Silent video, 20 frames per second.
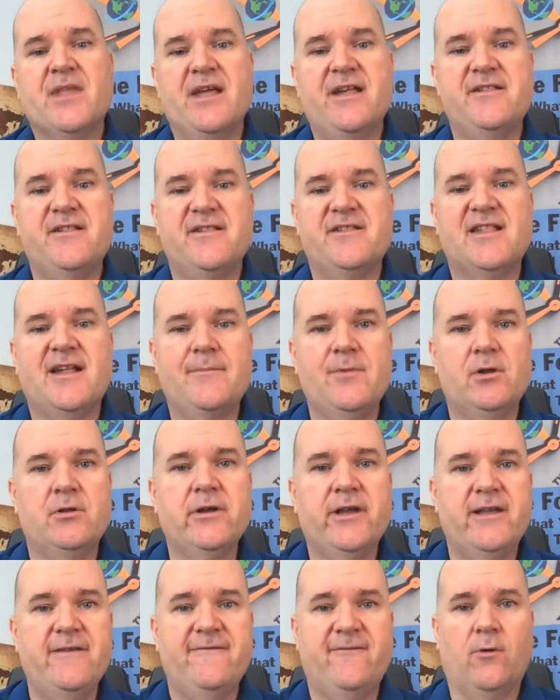Is this something you're
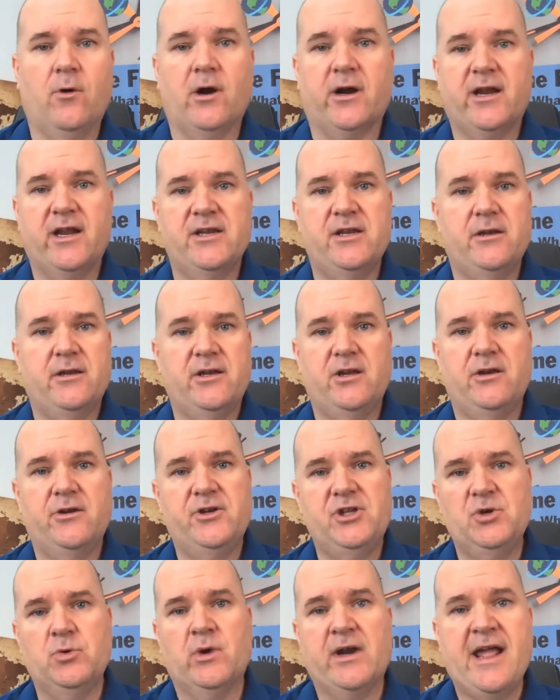looking for? Do
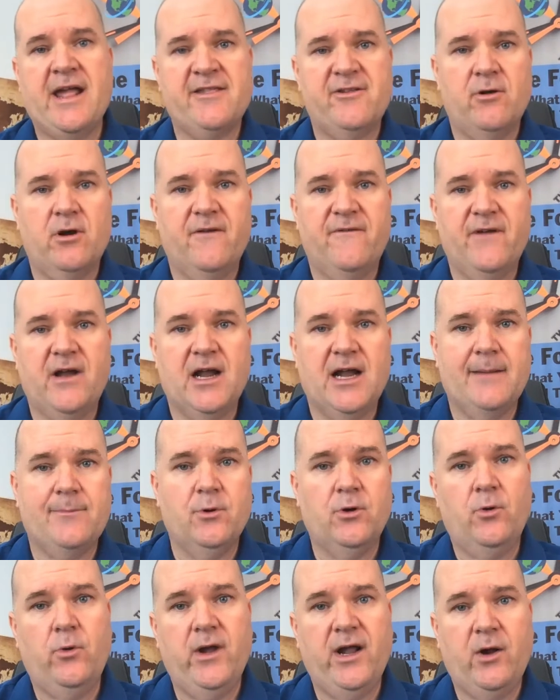you want to answer a
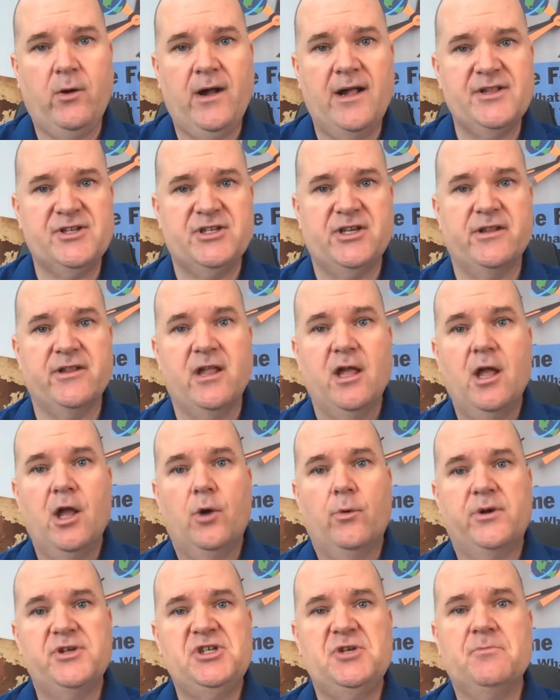couple quick questions?
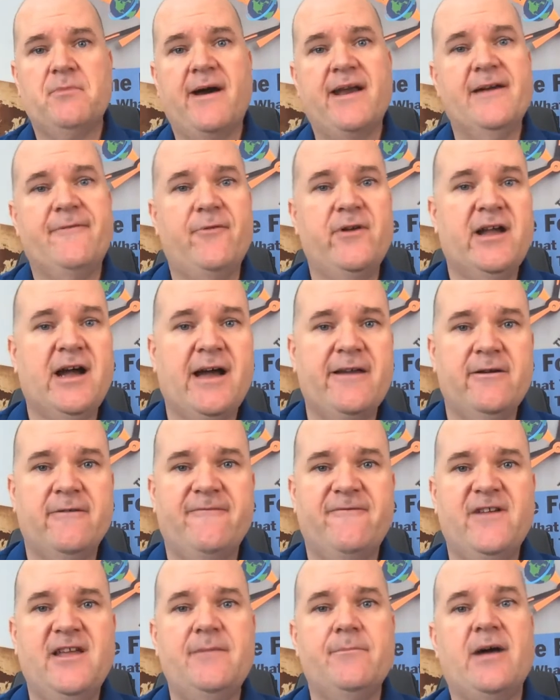Would you mind if we got your
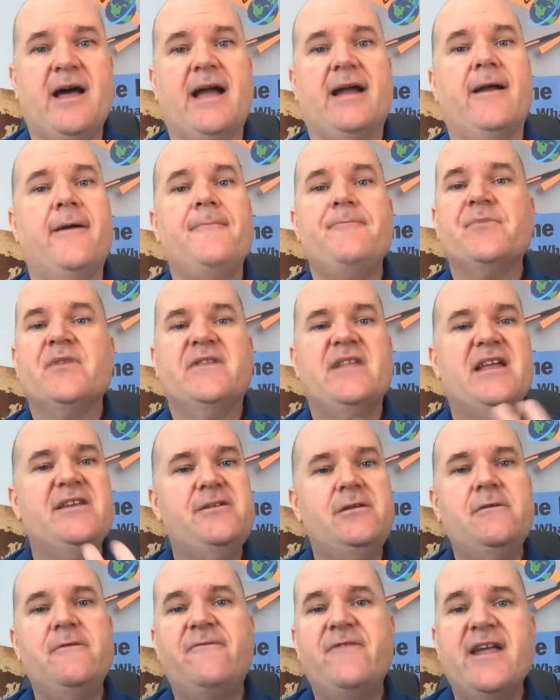feedback? They
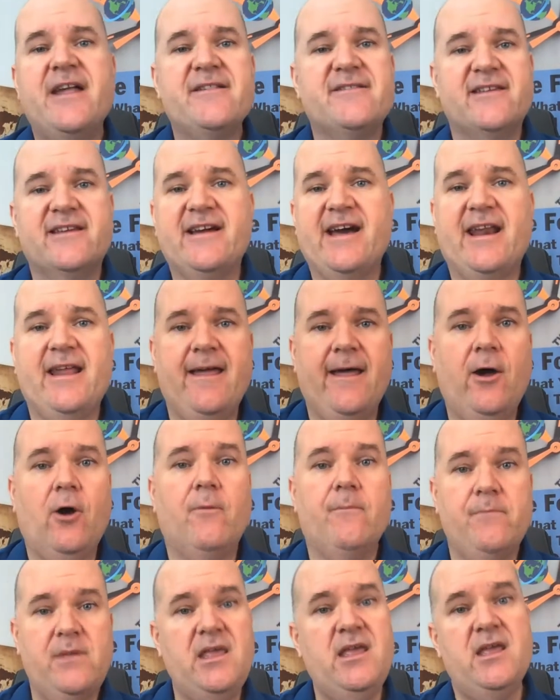do things to kind of
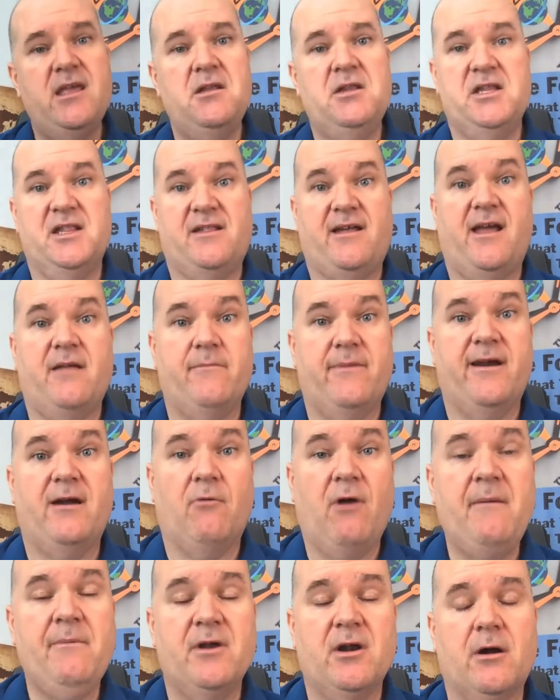help me design better
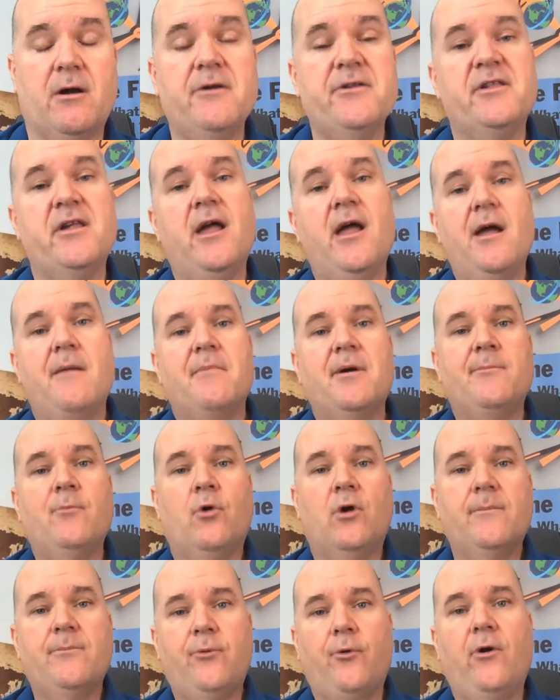webinars, but
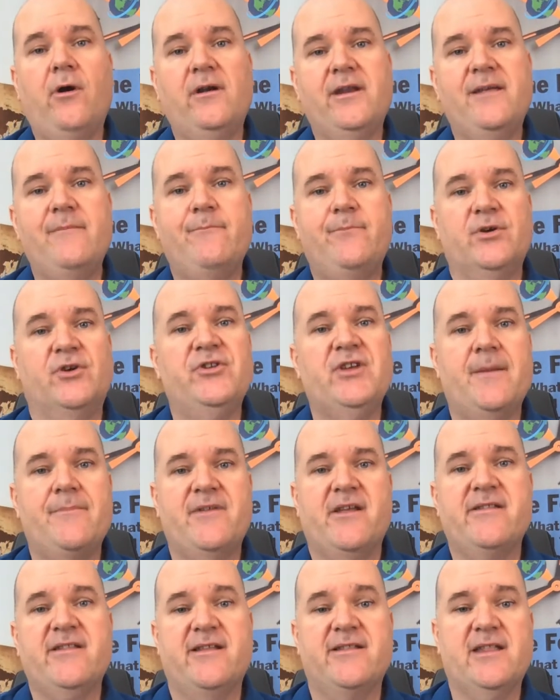more importantly, build up
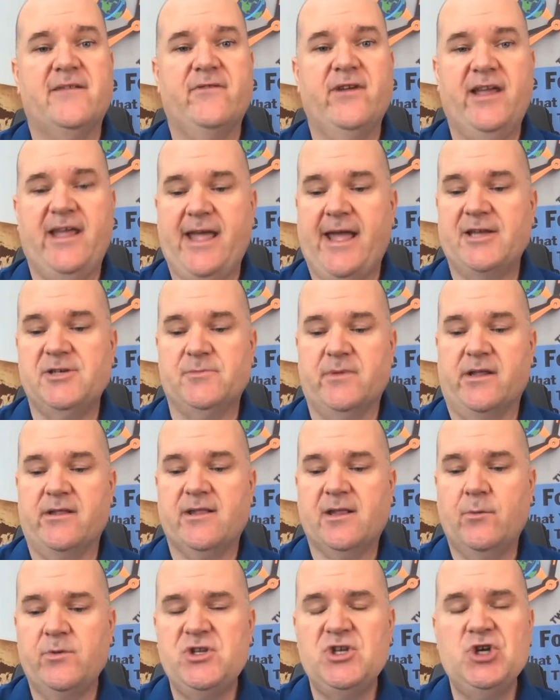that sense of engagement.
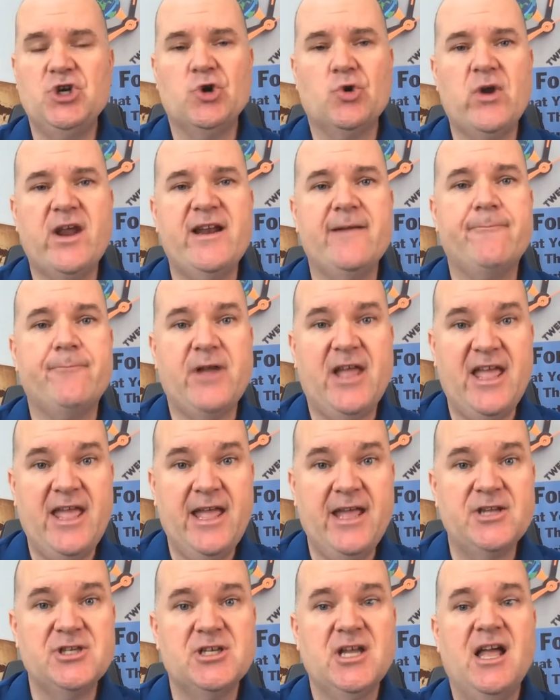So when you create a
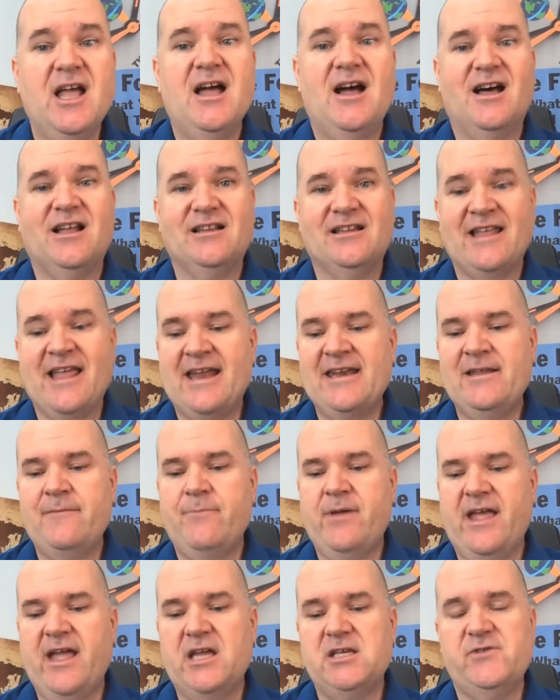page, a landing
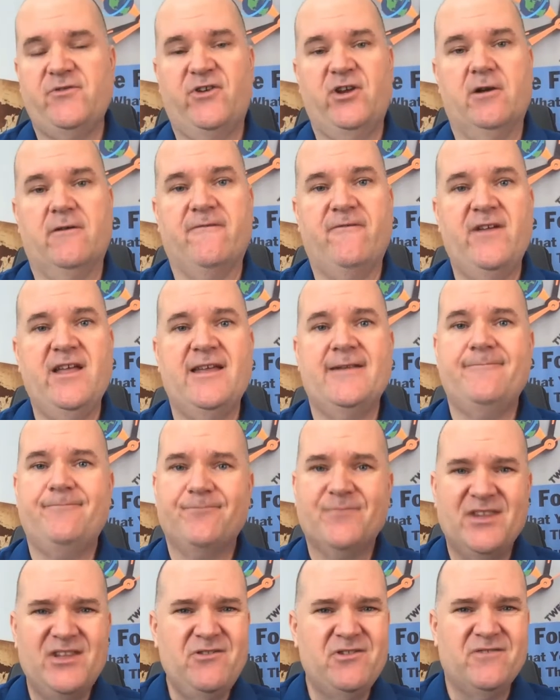page for your
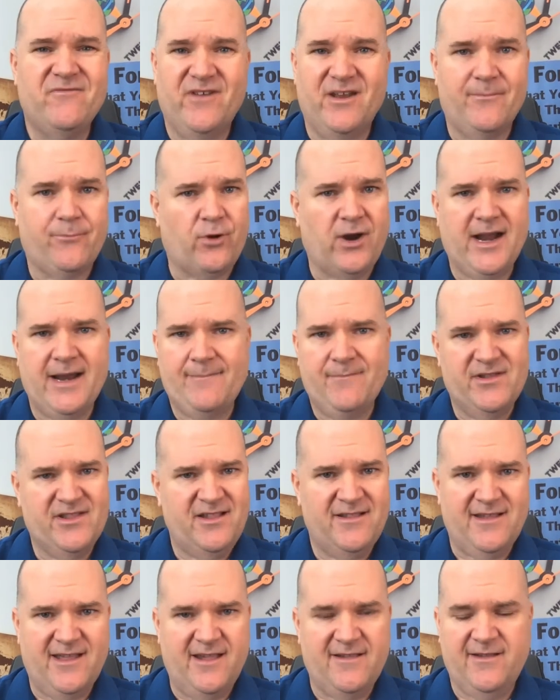event, use Eventbrite. It's
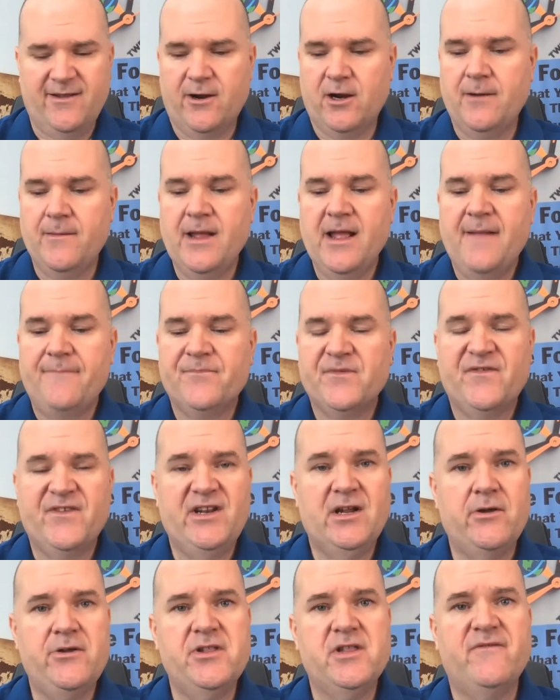just easier. If you
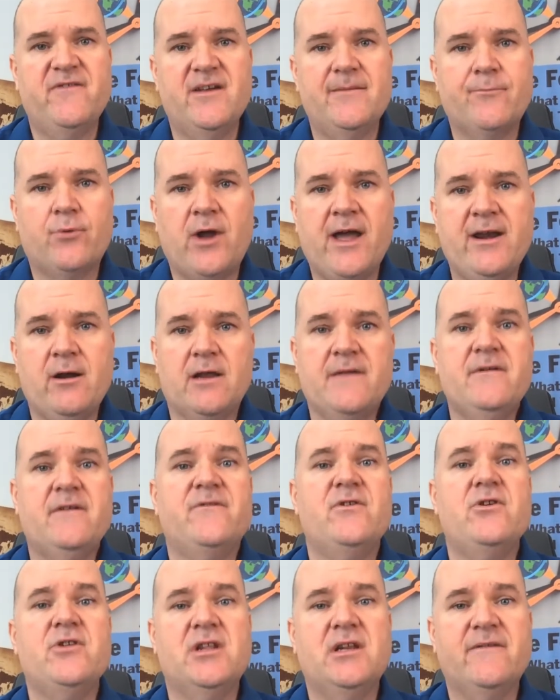don't use Eventbrite, or even if
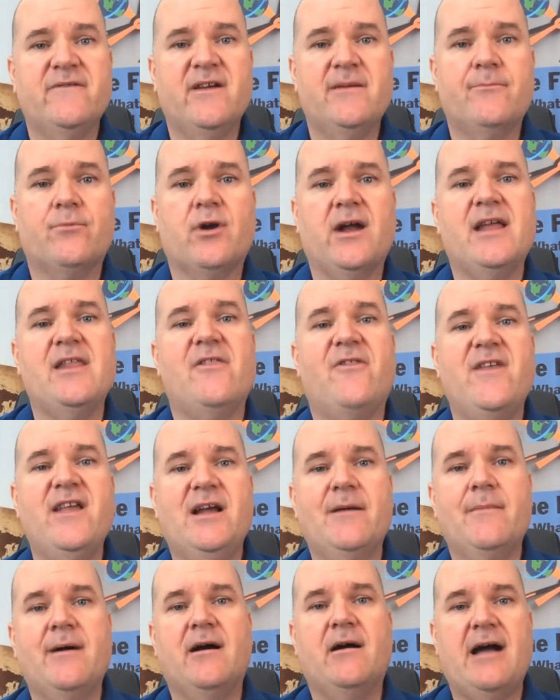you're using Eventbrite,
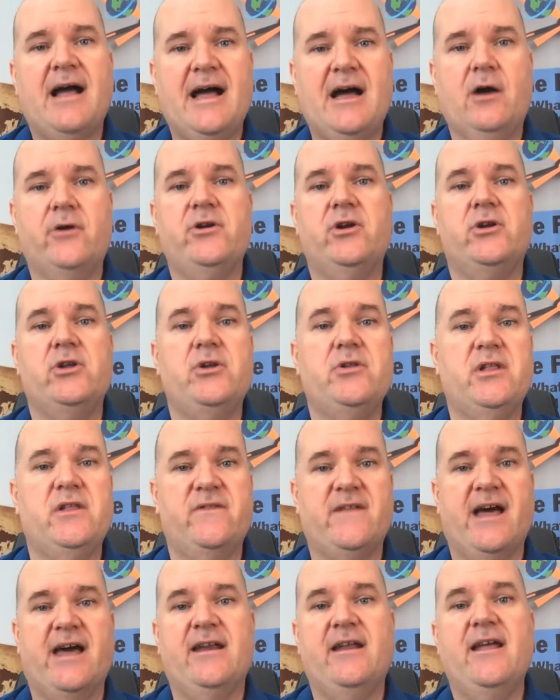think about how you're using
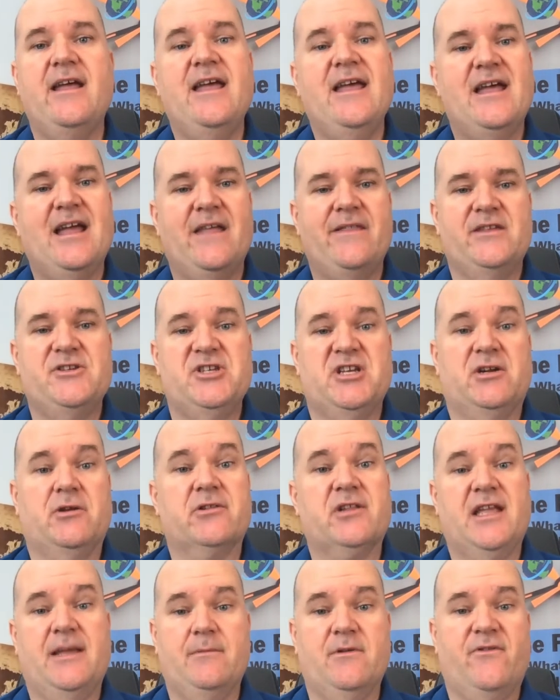that in the general
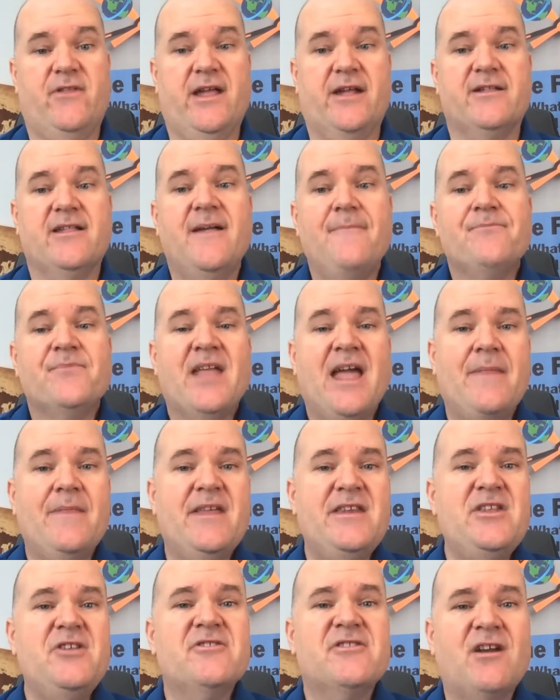scheme of things. And
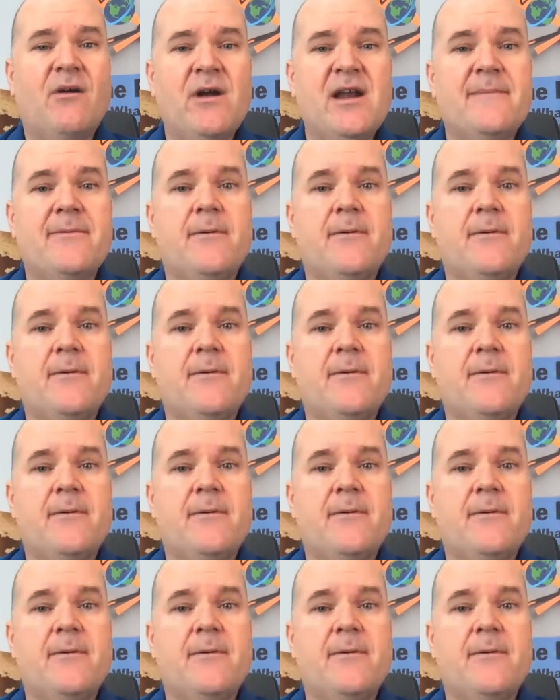then you start